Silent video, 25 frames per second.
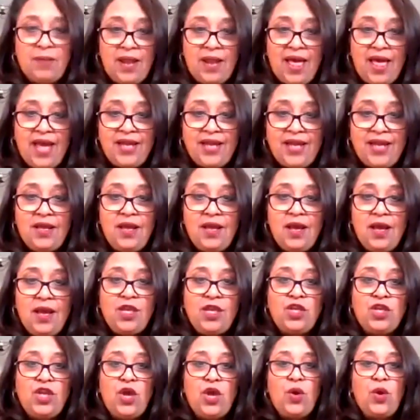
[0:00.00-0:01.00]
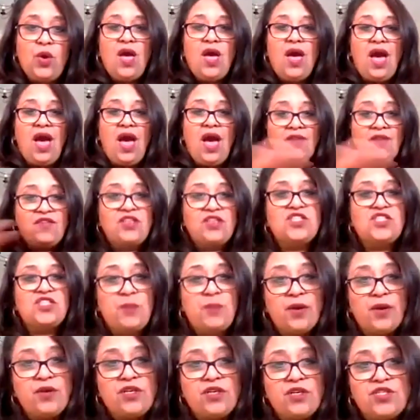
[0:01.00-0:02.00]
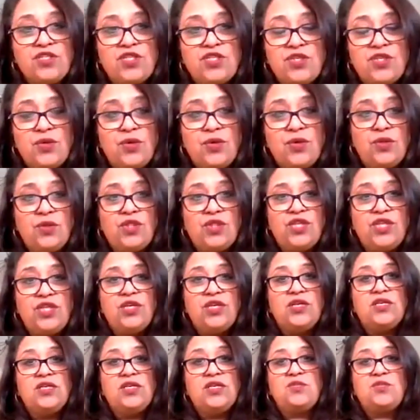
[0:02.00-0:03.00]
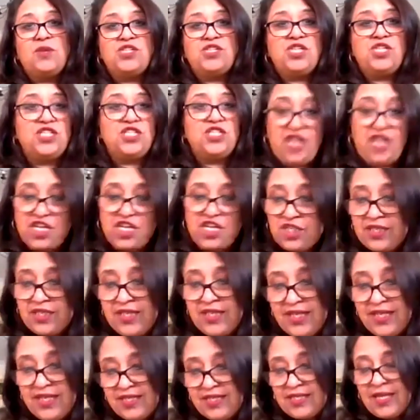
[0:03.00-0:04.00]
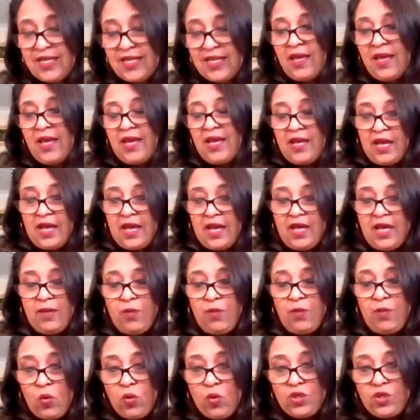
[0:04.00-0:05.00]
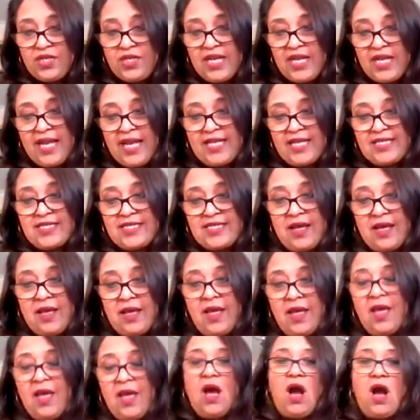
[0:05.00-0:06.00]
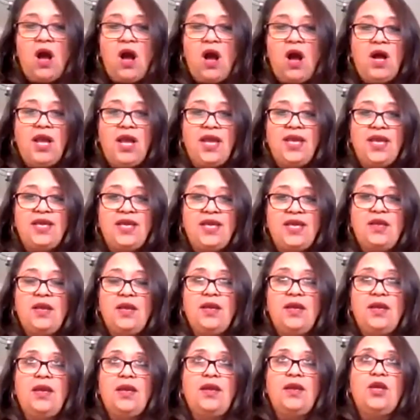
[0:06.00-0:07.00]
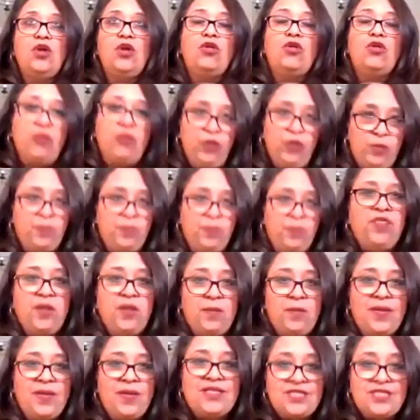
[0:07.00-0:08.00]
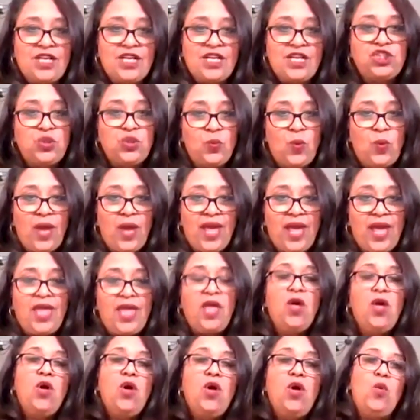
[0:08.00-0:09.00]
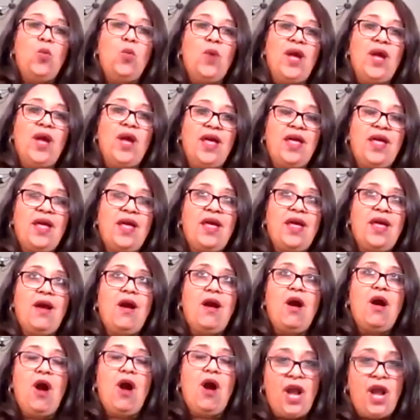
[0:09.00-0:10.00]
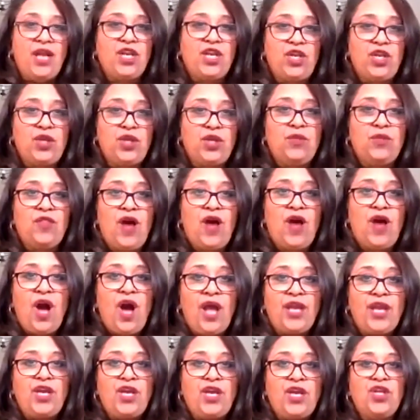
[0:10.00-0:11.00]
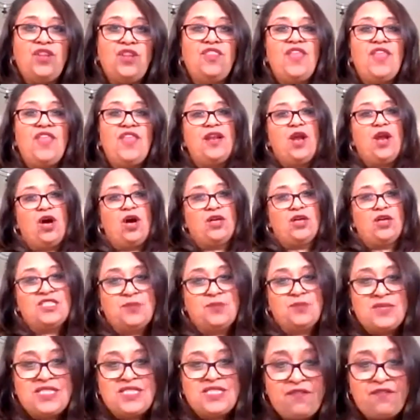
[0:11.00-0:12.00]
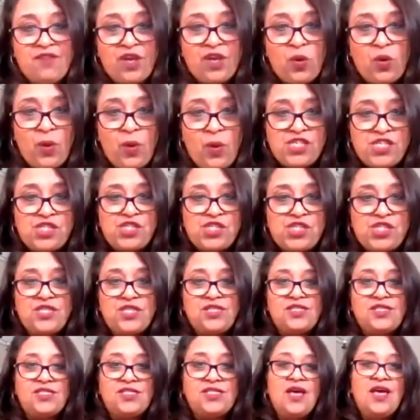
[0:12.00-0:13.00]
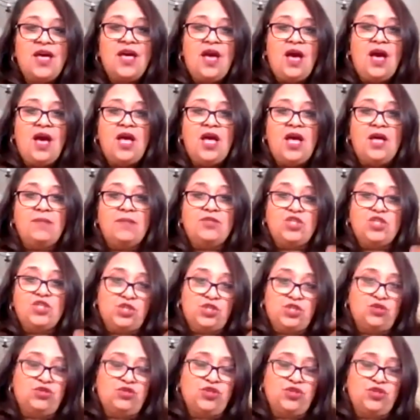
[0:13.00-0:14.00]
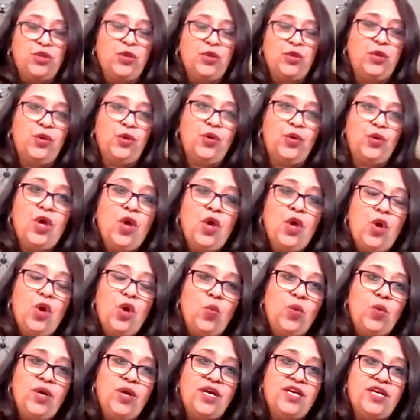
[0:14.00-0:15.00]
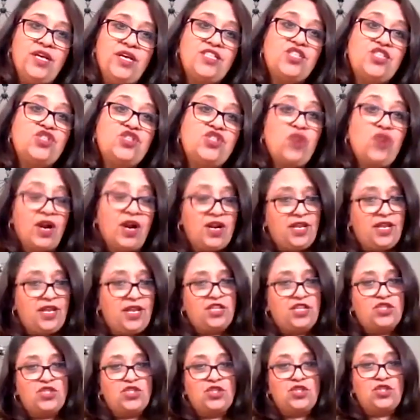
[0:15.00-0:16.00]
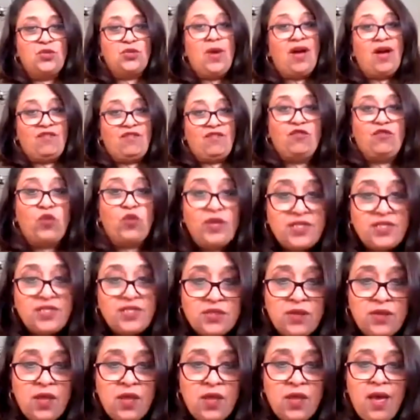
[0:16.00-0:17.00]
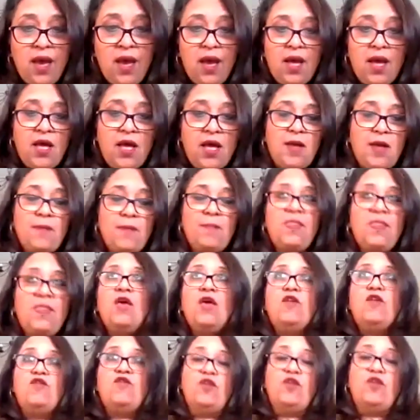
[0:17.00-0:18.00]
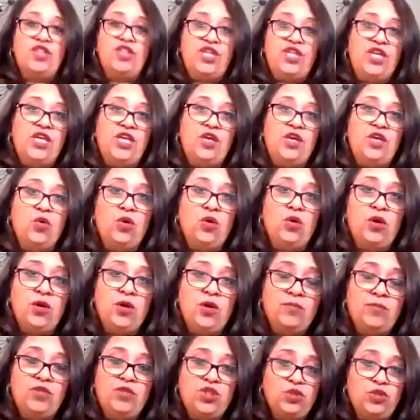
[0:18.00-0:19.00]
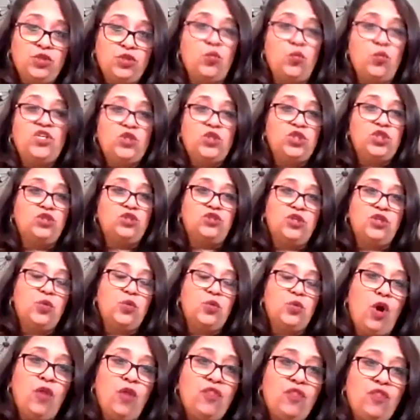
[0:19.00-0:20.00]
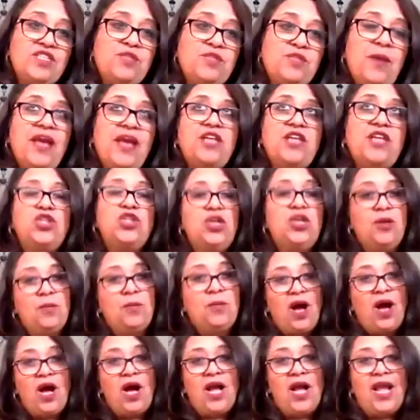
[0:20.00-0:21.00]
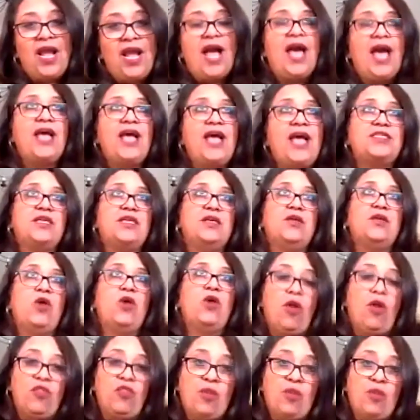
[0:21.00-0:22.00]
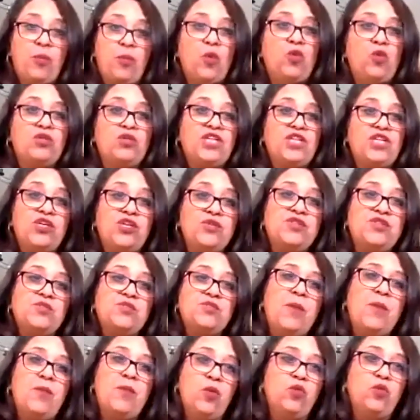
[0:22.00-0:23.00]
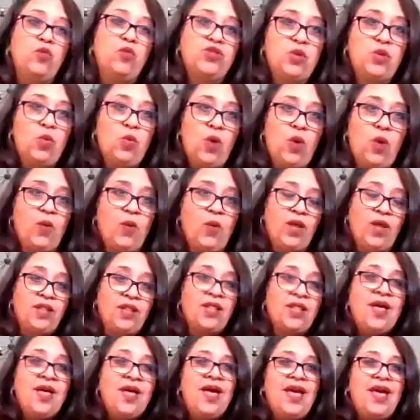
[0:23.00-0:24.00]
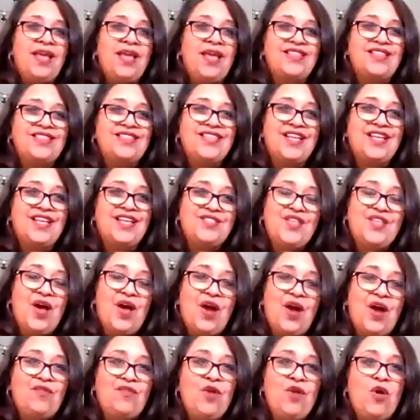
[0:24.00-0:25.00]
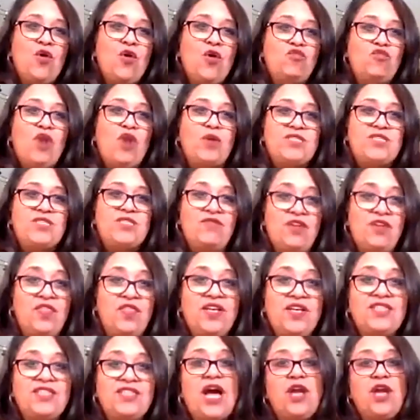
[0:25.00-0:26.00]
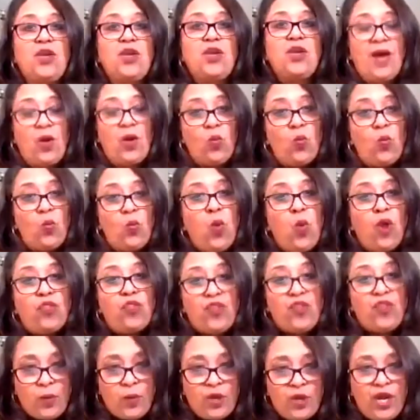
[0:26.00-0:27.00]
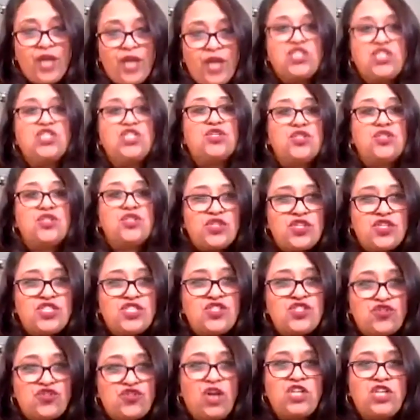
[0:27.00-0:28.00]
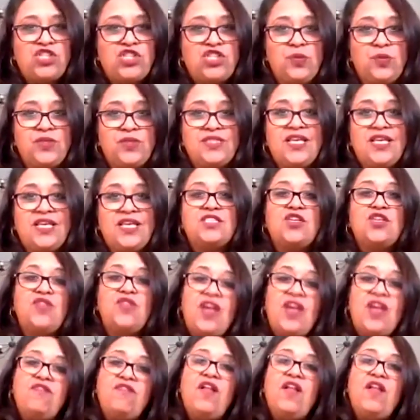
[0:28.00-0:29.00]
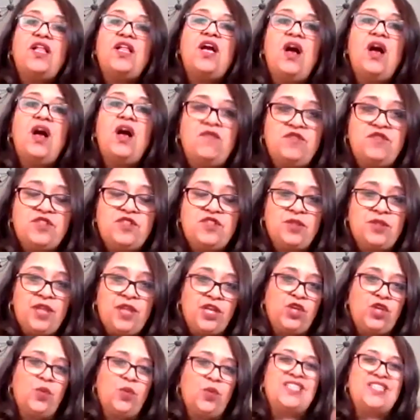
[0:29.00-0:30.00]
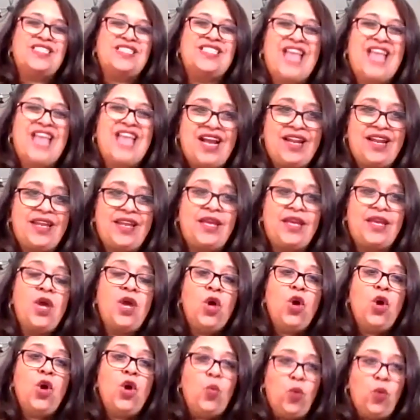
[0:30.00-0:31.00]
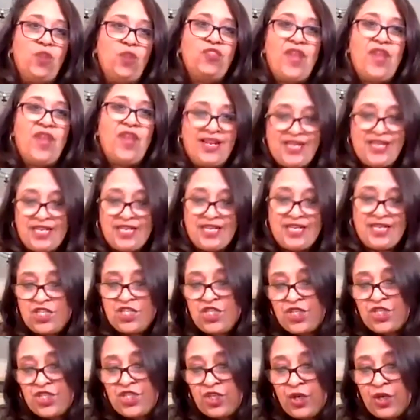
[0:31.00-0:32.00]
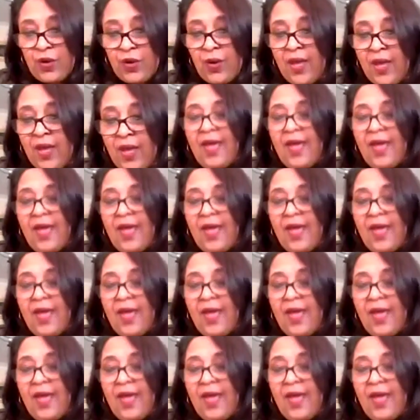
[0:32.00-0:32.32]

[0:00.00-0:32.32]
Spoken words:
plan, having spoken to the special educational needs coordinator, I grouped them in such a way where I knew that I could then ask specific questions to children who were struggling to have a voice. With children on the spectrum, I had on the board, I used my board quite well in the sense that I wrote everything down about what they were going to do. So the structure was there. So they felt comfortable. They knew exactly what they needed to do.